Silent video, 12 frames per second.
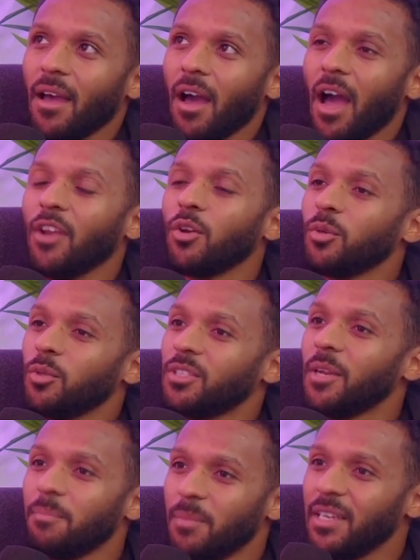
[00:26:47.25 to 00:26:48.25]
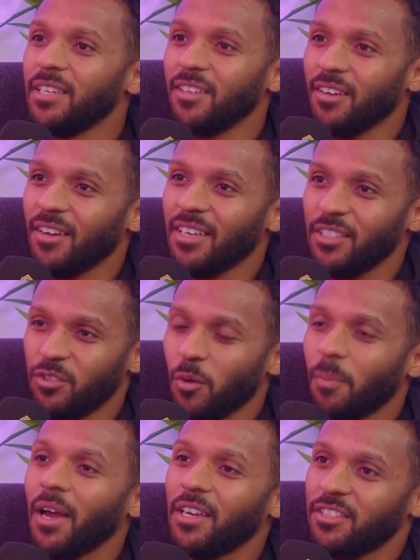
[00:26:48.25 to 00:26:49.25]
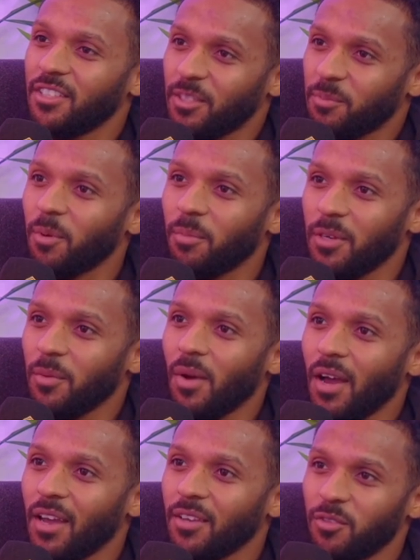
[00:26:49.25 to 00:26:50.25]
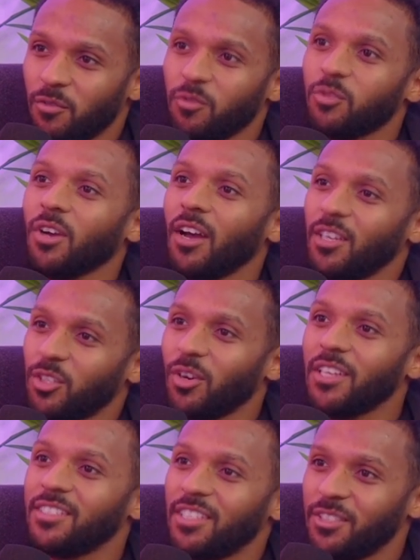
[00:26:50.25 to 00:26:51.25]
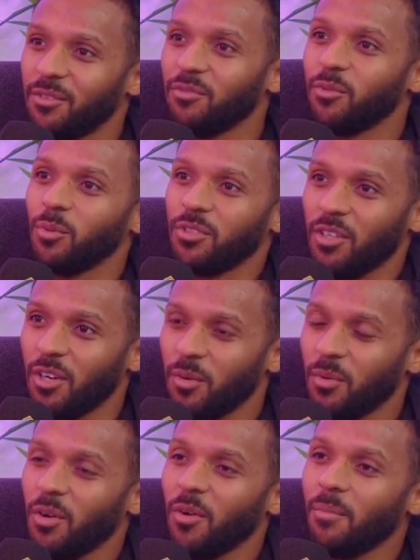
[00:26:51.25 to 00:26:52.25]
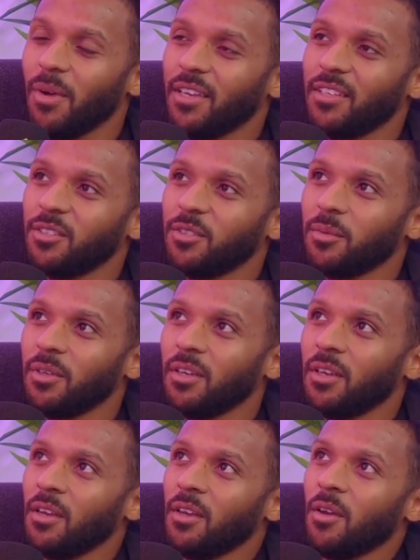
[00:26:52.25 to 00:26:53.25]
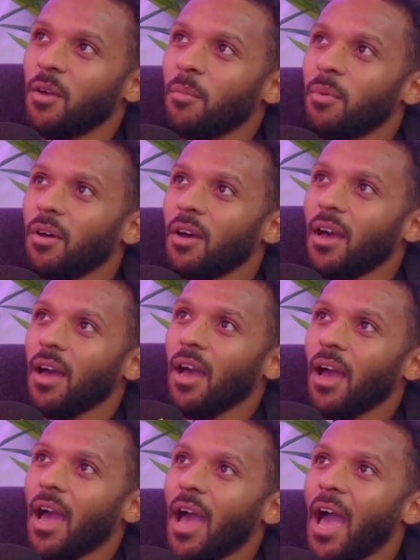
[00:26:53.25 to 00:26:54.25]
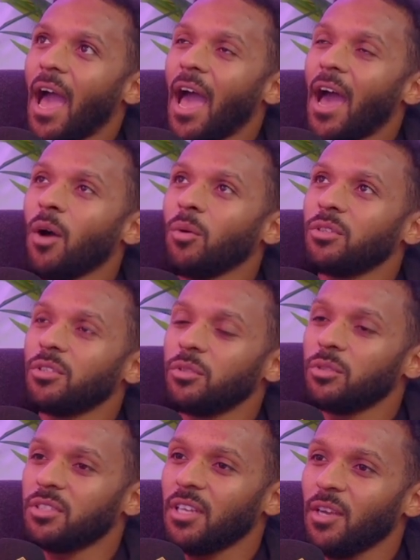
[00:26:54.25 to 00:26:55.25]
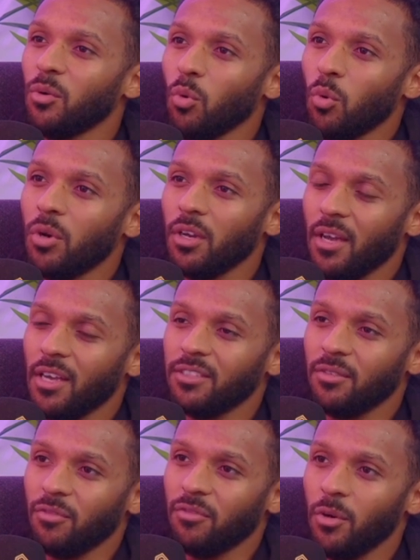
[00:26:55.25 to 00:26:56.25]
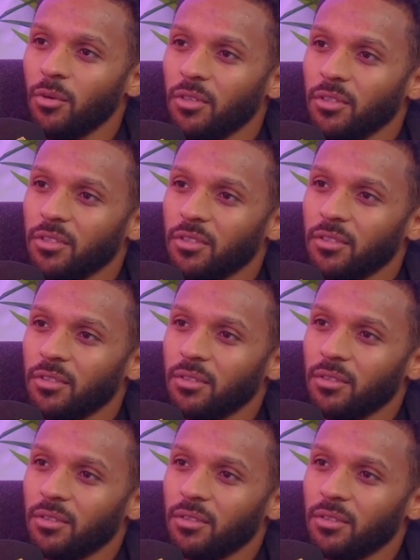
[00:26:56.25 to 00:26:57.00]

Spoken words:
I know you said media is your passion. That's probably why you've kind of transitioned full circle and gone back into it. But how do you stay organized and focused?